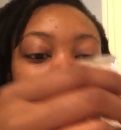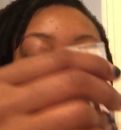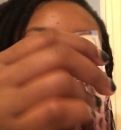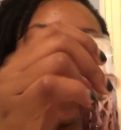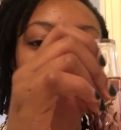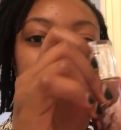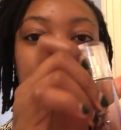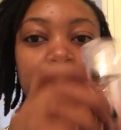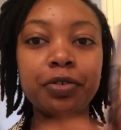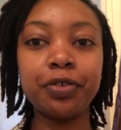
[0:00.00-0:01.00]
this is the
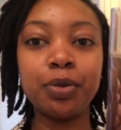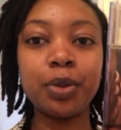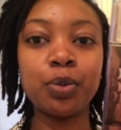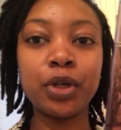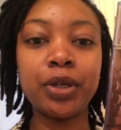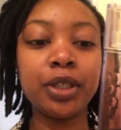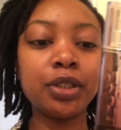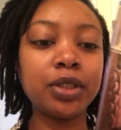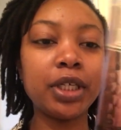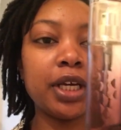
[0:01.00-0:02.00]
perfume I'm wearing
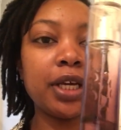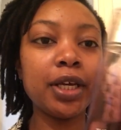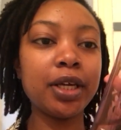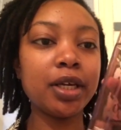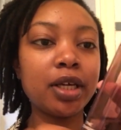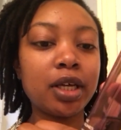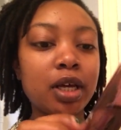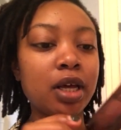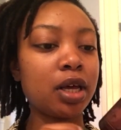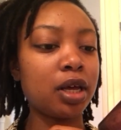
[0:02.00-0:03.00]
today.
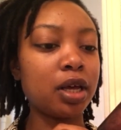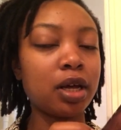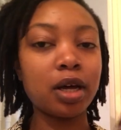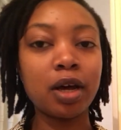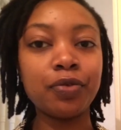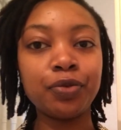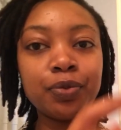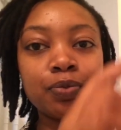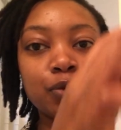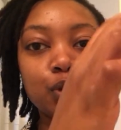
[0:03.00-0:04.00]
I've
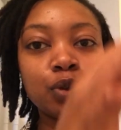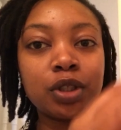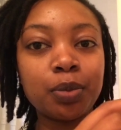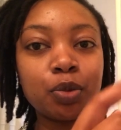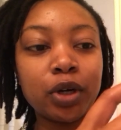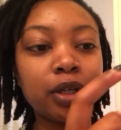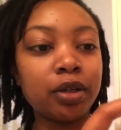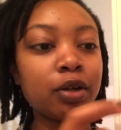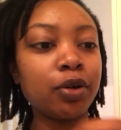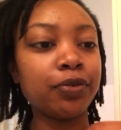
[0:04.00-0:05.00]
used up quite a
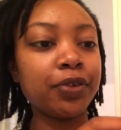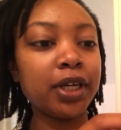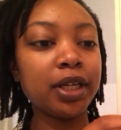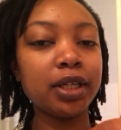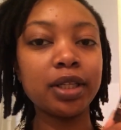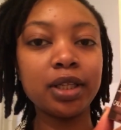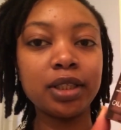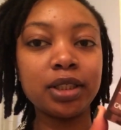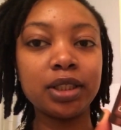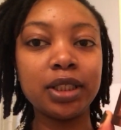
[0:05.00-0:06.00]
lot of it.
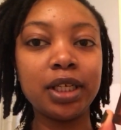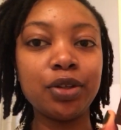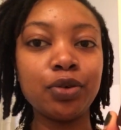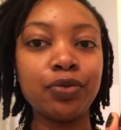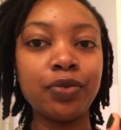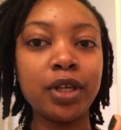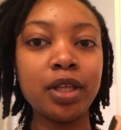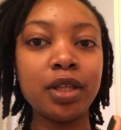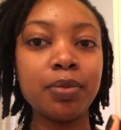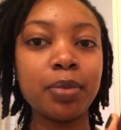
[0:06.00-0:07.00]
This is Thé des
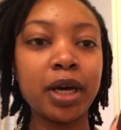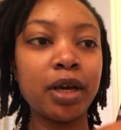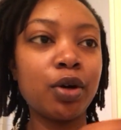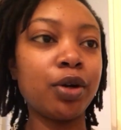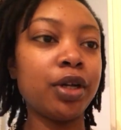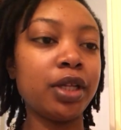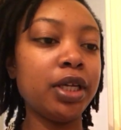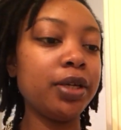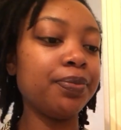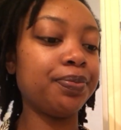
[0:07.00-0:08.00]
Vignes by Caudalie.